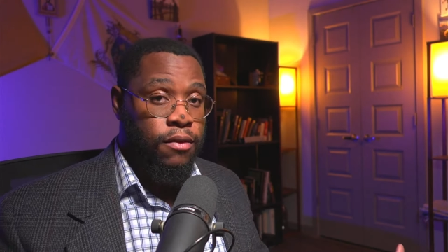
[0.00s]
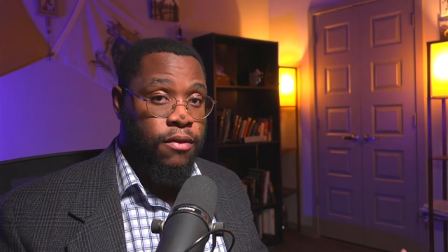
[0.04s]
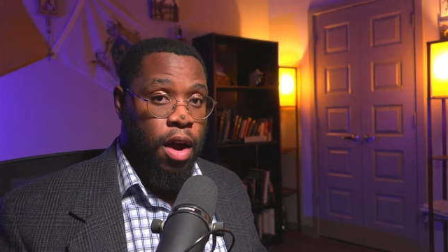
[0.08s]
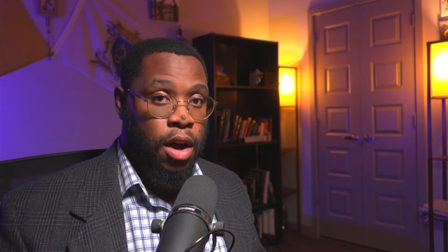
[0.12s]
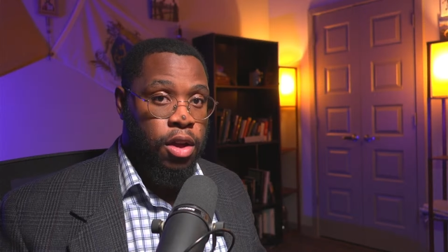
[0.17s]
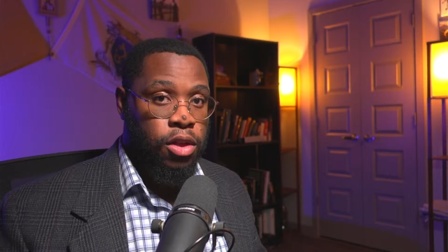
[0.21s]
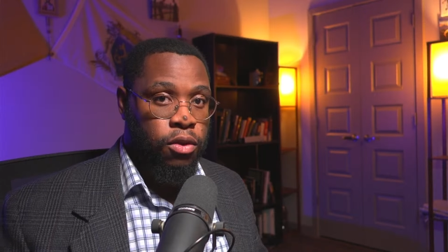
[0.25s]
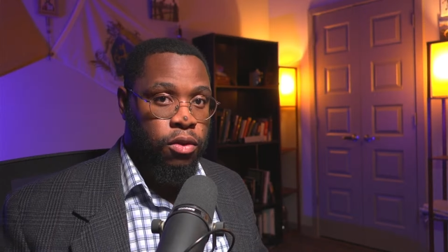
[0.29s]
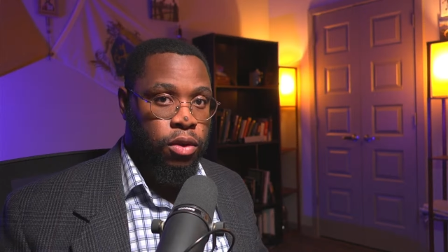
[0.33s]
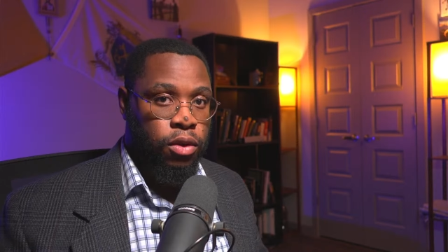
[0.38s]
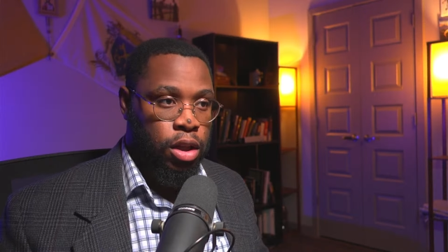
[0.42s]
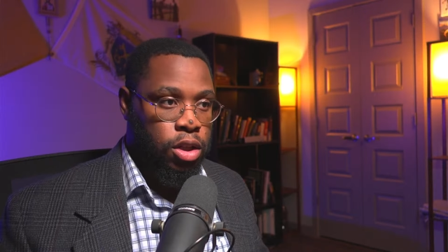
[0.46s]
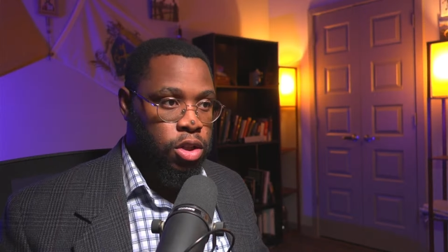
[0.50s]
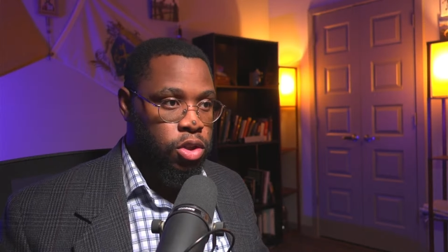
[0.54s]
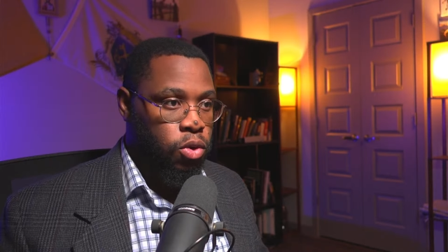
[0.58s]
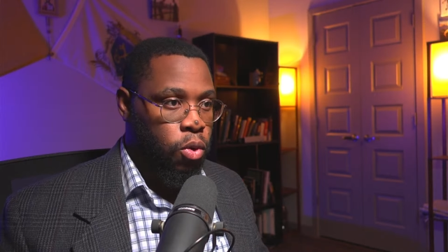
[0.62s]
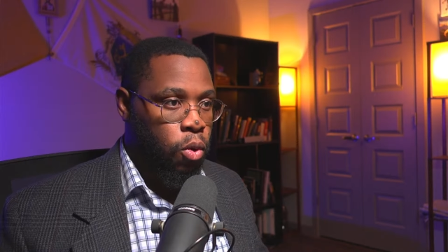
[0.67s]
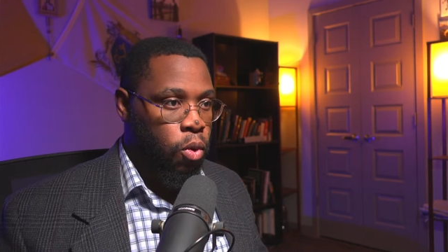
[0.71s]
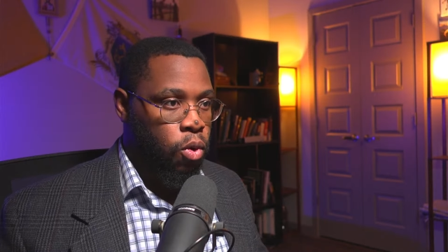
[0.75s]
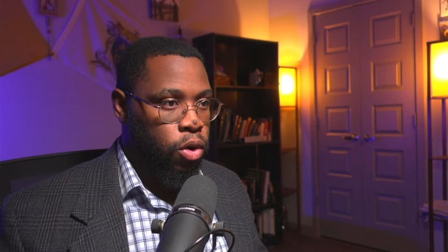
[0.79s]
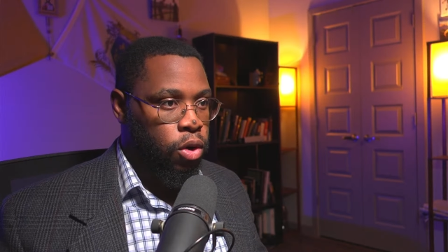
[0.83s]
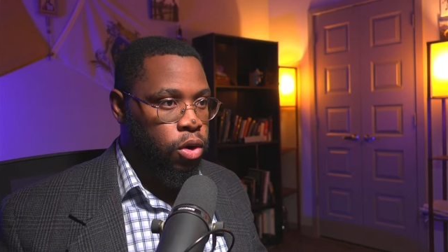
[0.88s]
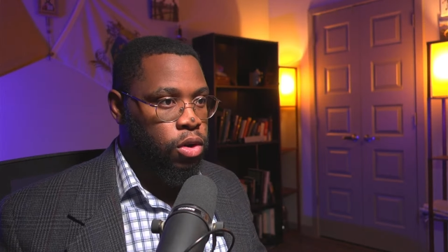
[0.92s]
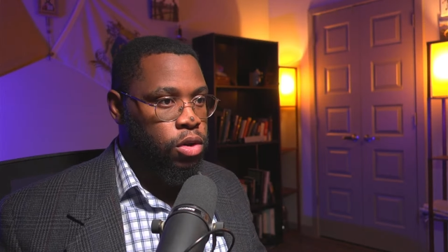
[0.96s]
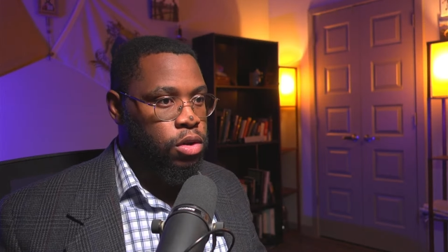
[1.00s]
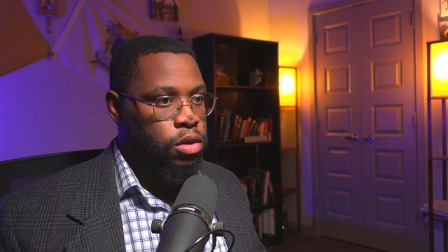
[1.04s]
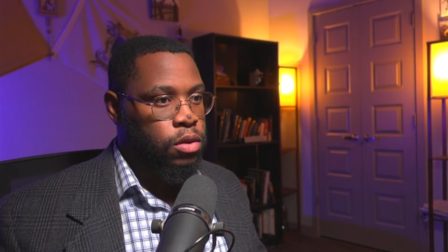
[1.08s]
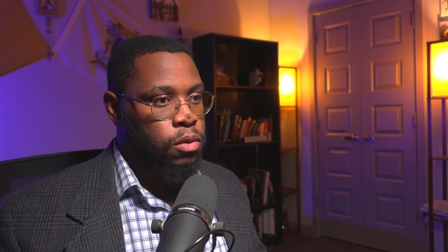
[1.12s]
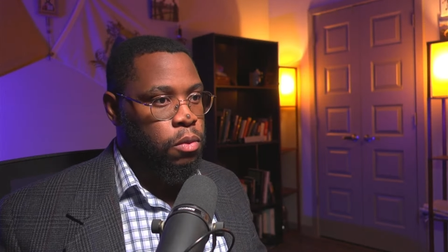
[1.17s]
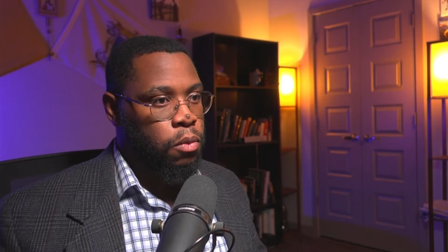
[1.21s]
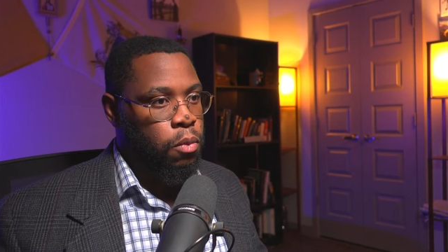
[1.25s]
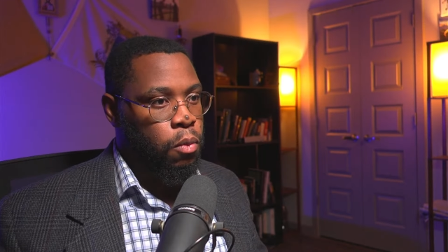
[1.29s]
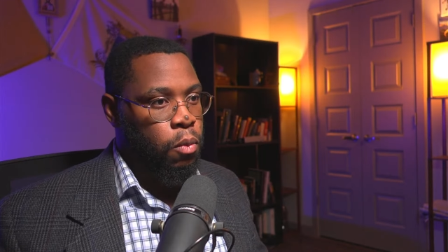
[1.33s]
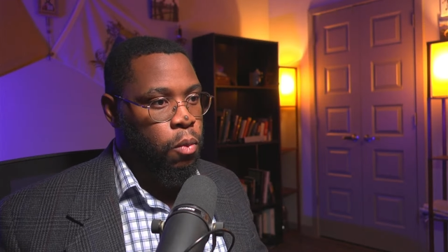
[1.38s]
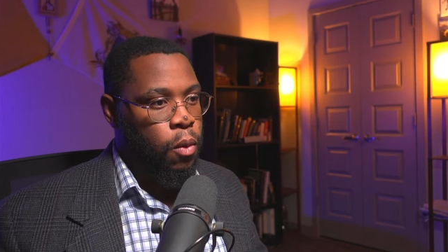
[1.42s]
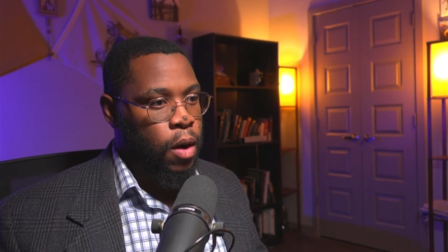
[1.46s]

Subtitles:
of other religious orders.